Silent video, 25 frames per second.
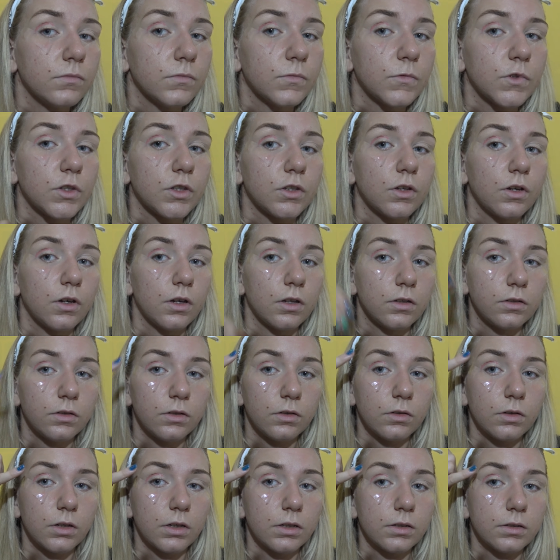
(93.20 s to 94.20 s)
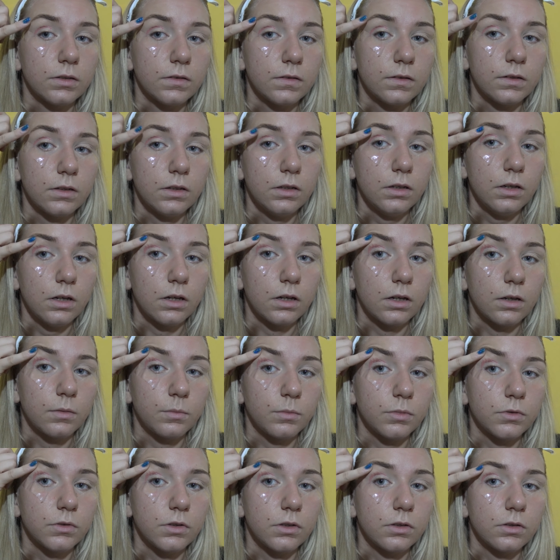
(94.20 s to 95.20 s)
So as you can see, I
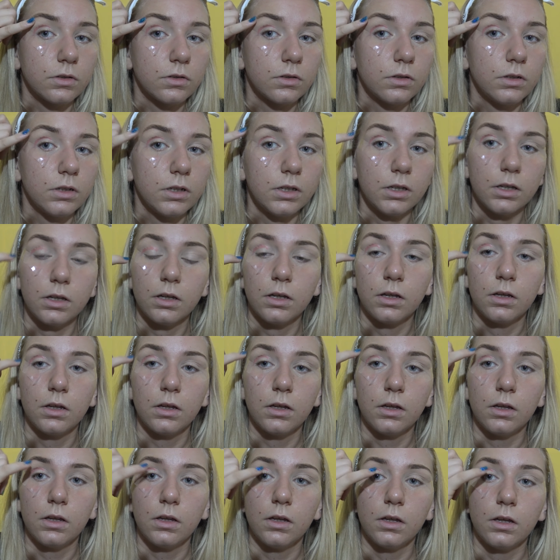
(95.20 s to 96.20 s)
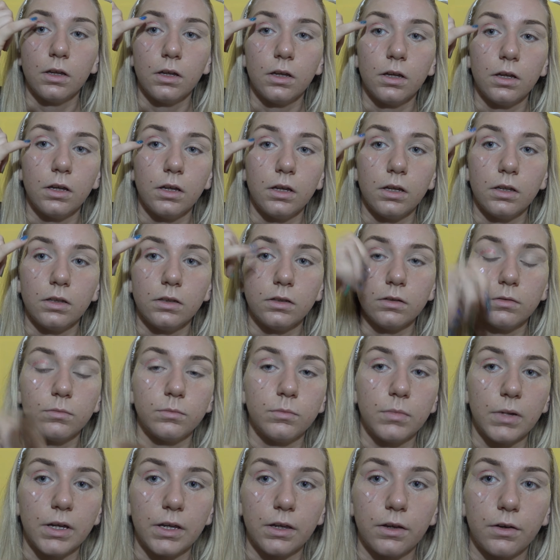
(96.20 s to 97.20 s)
put it only in
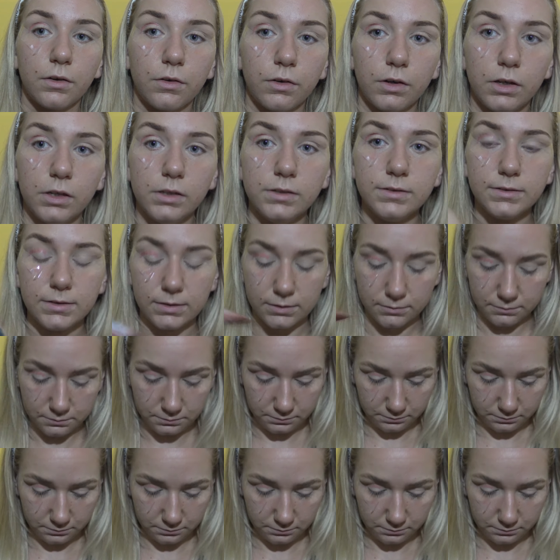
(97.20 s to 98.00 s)
my crease.